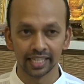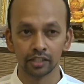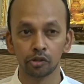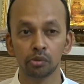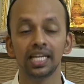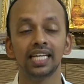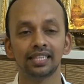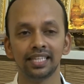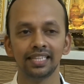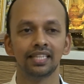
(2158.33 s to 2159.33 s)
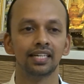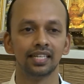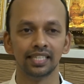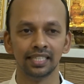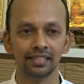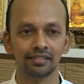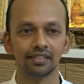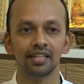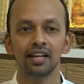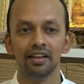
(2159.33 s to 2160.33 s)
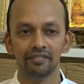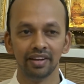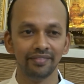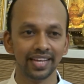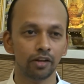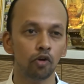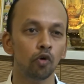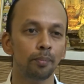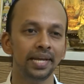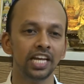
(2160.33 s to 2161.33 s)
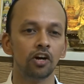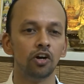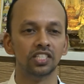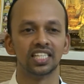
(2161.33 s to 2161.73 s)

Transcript: And Turiya Tita is when we go beyond